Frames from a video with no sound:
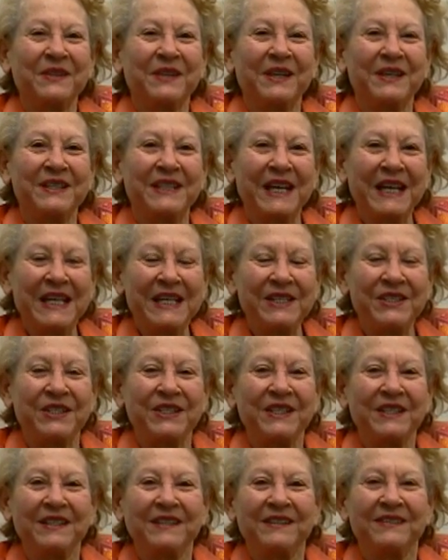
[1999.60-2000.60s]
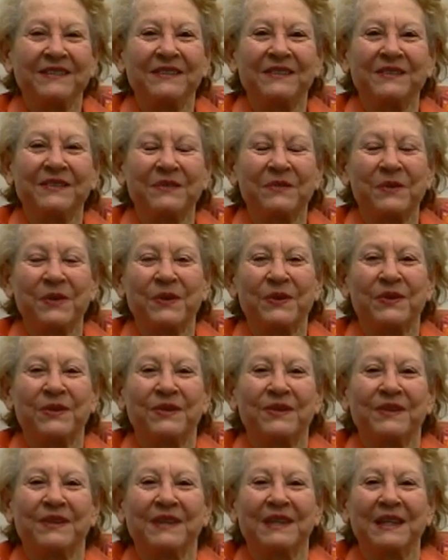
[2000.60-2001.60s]
and dancing with
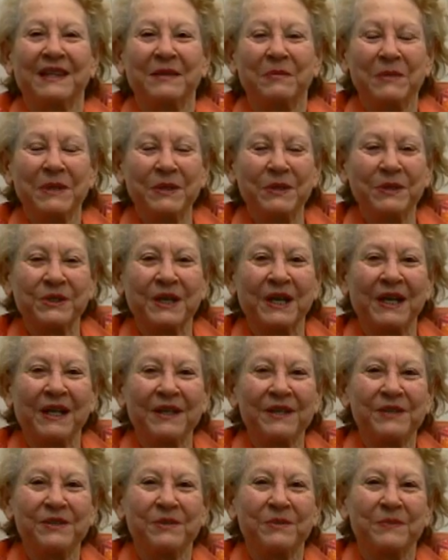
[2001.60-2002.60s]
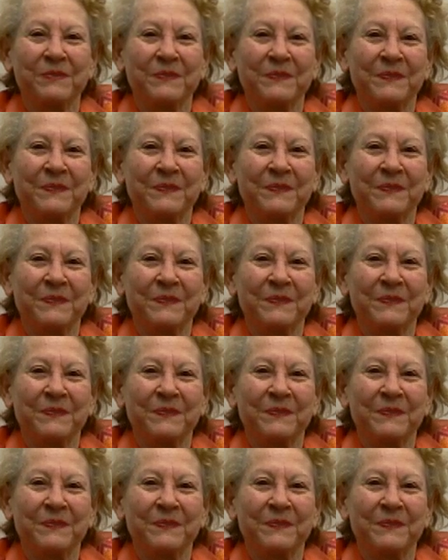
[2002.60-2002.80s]
Mills College